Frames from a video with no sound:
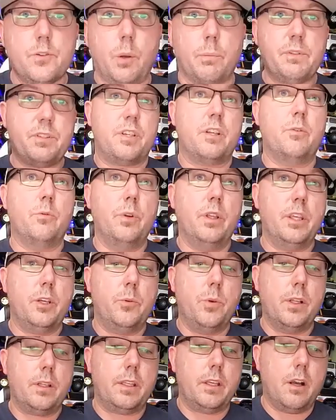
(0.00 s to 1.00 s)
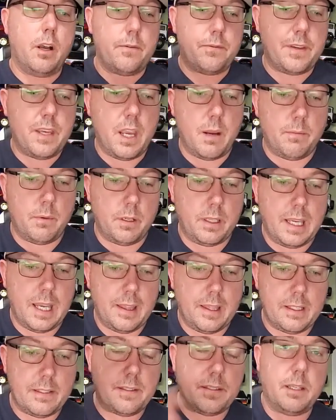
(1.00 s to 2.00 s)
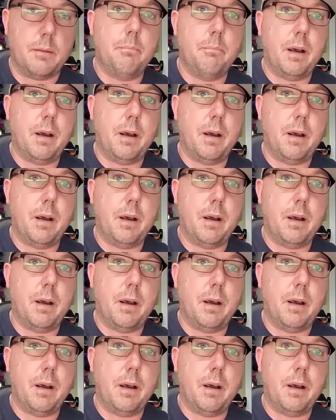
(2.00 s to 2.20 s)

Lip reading: I'm just going to really quickly off camera get this thing